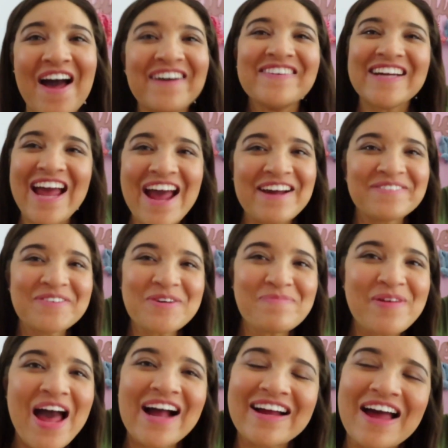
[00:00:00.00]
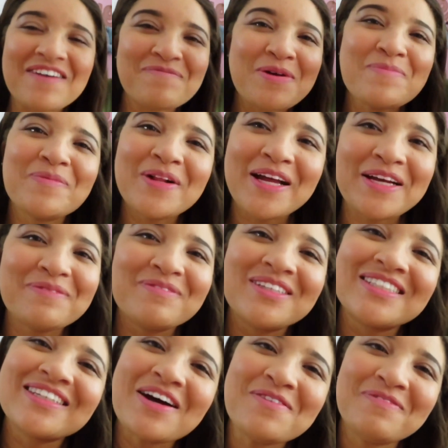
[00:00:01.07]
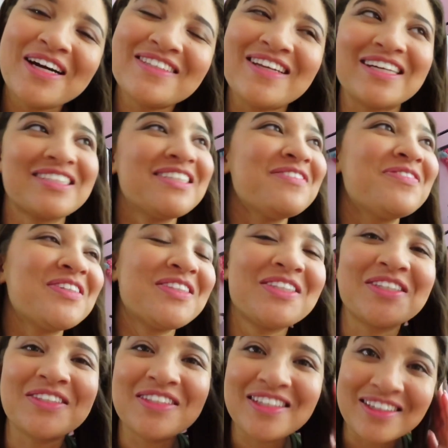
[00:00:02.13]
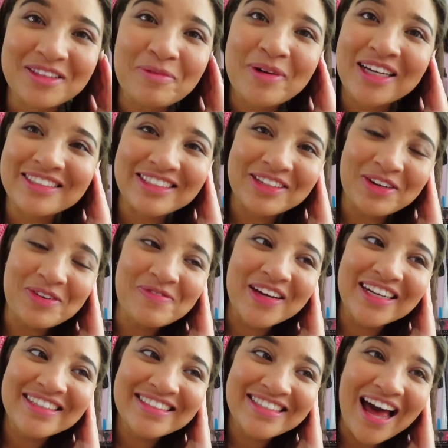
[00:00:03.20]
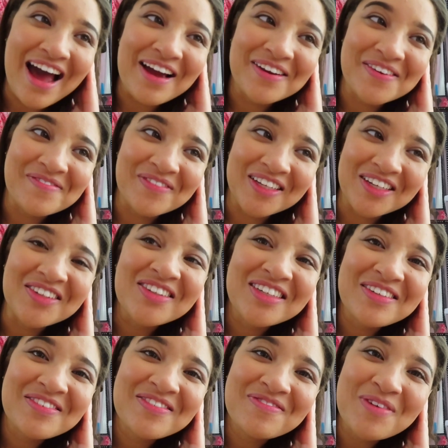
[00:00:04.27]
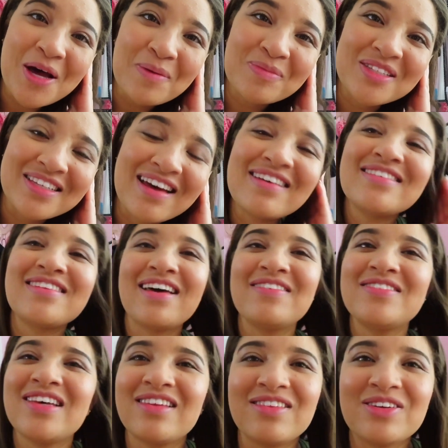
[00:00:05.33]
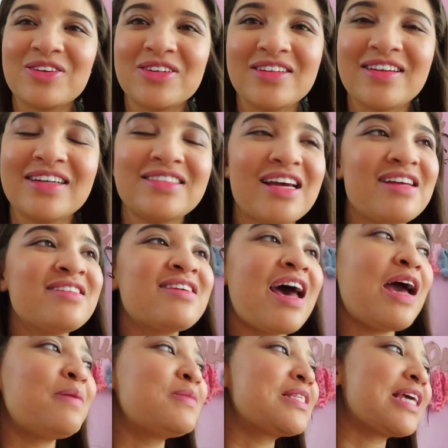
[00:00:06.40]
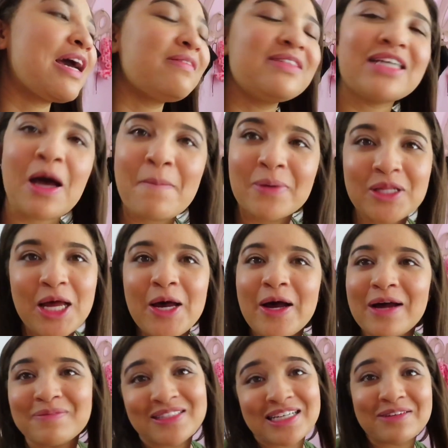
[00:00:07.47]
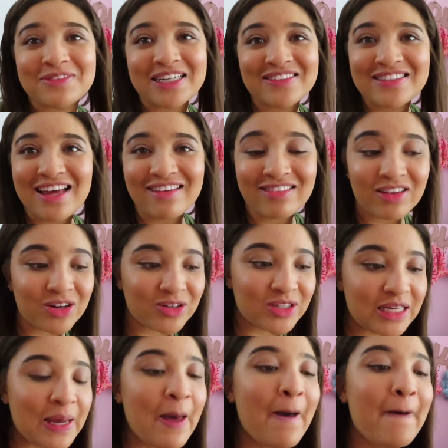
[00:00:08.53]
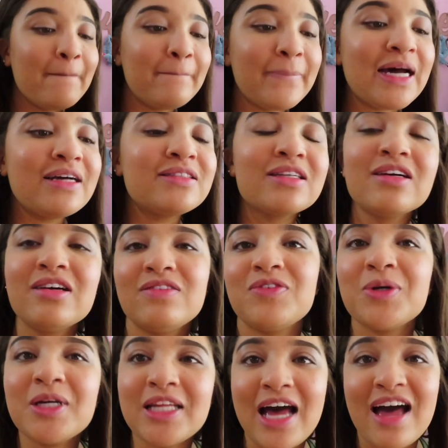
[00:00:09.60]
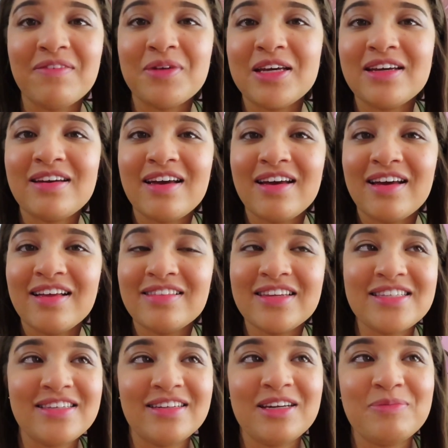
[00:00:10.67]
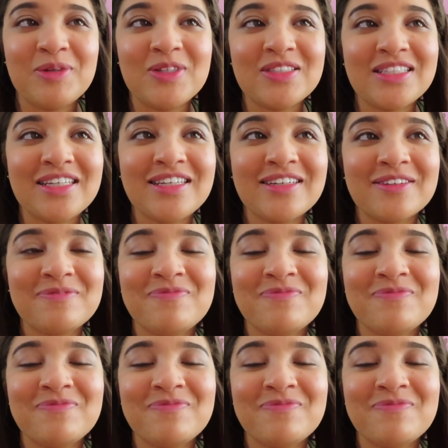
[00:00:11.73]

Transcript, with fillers: Okay, we're back. I've been playing music on my Alexa for literally like the past 30 minutes. I am literally obsessed. I've said literally like 10 times. Count down below how many times I said literally. But for real, I've been listening to music.